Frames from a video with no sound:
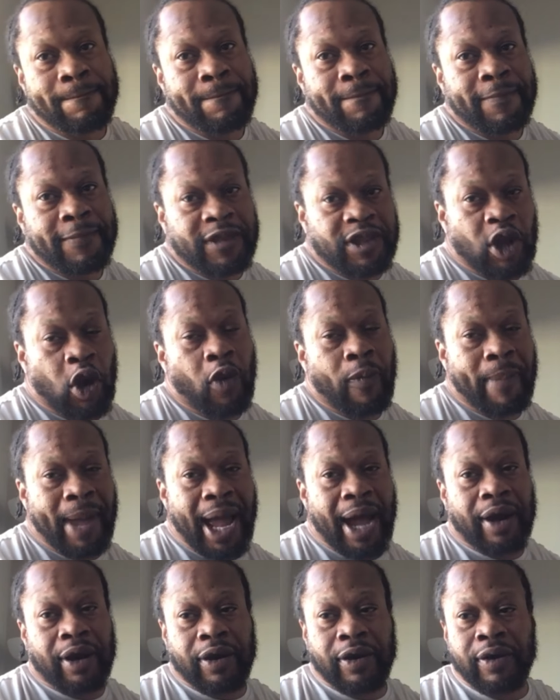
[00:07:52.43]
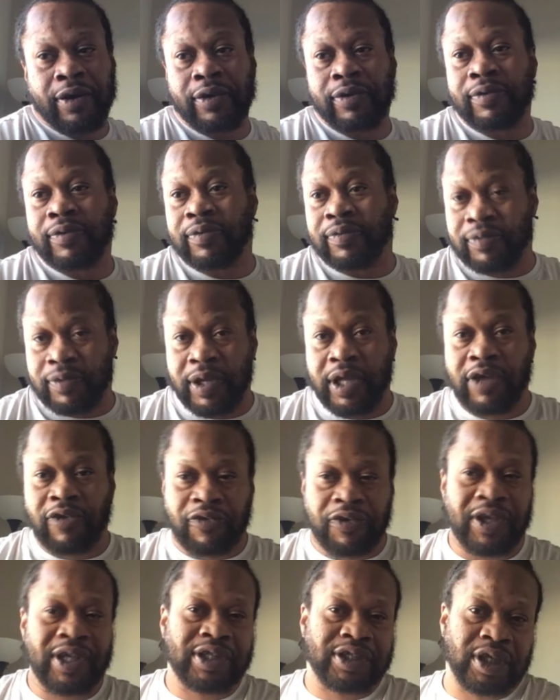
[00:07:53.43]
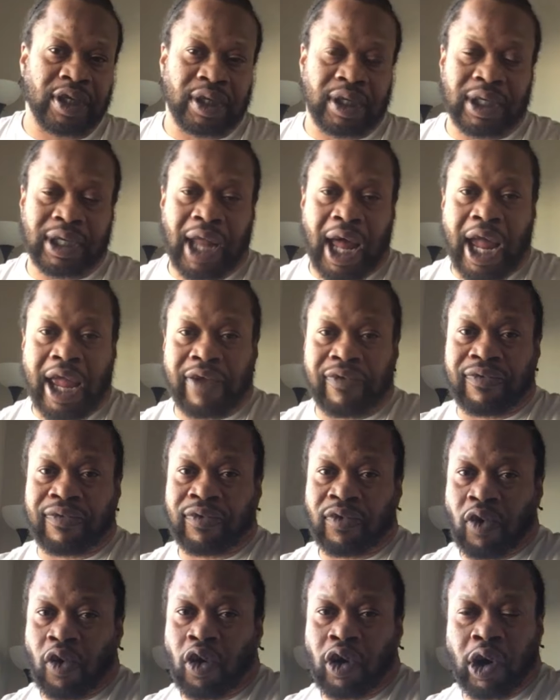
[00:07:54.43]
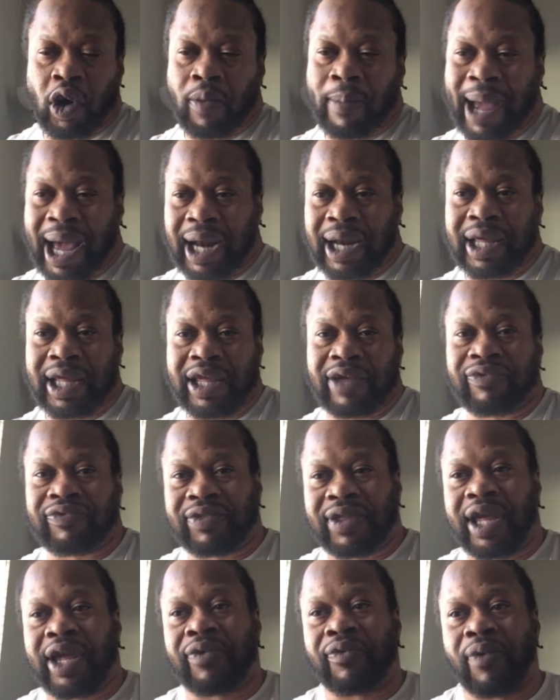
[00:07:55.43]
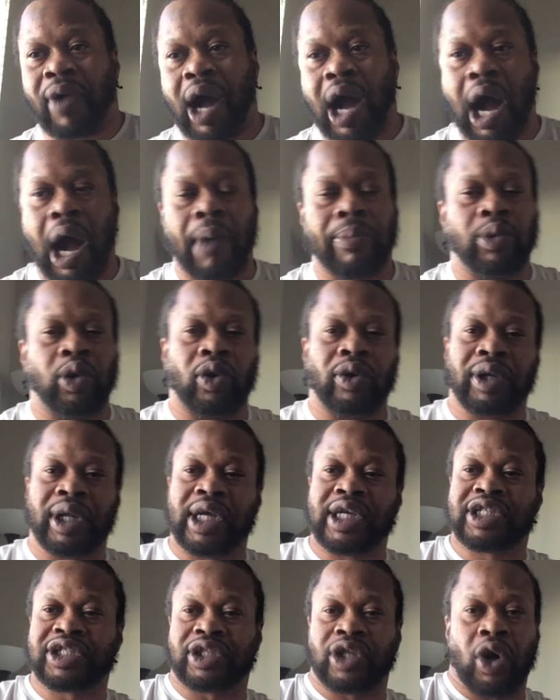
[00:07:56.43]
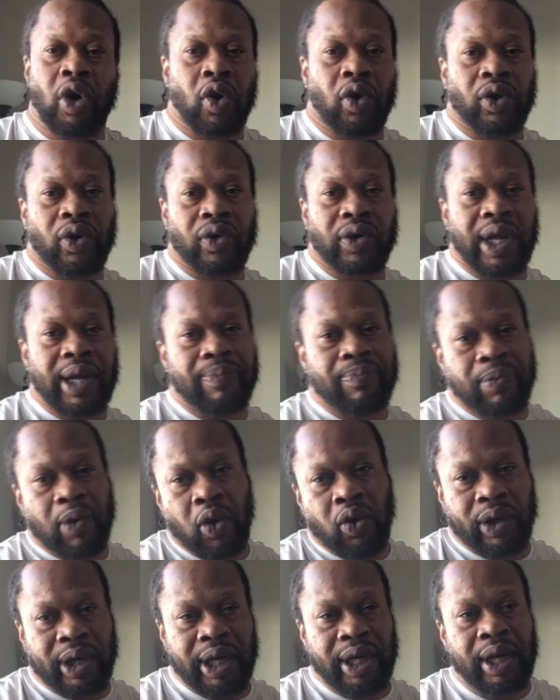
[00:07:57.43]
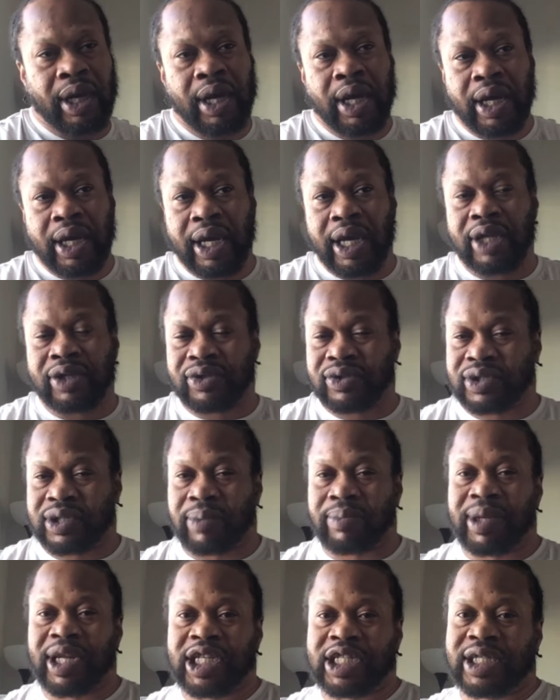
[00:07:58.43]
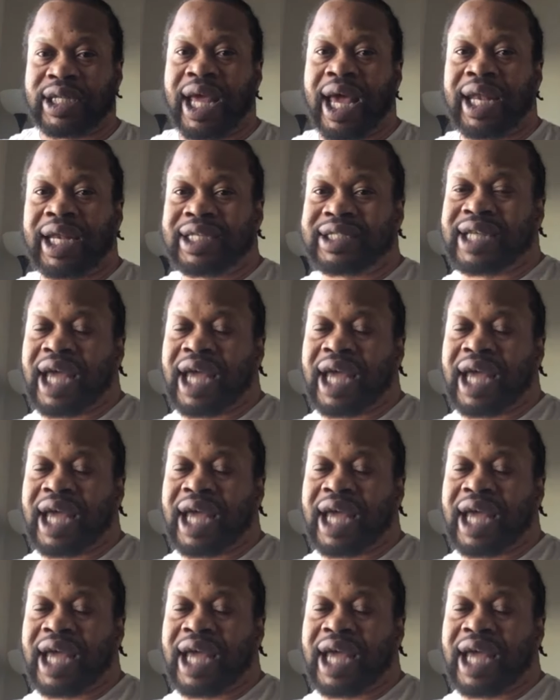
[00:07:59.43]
no matter if he took a life, or no matter if they robbed, or they stole, or they broke into something. That is